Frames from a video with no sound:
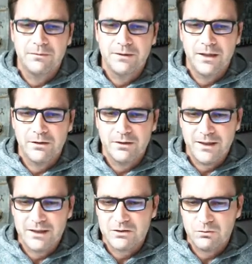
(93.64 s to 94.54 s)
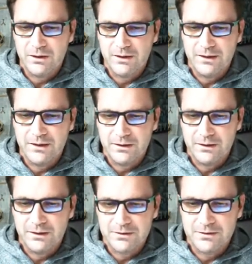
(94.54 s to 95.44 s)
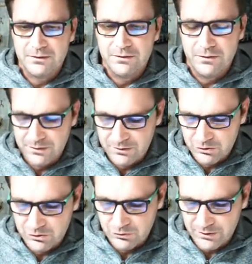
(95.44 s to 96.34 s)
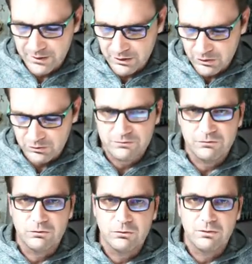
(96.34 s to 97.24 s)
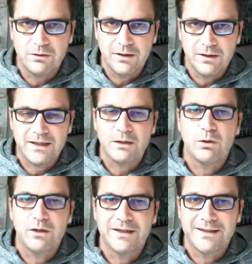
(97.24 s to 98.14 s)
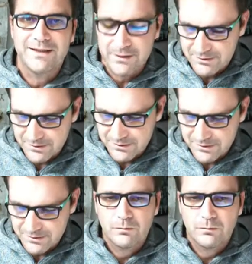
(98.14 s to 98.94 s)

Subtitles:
Now the next one is the tool that I use for keyword analysis.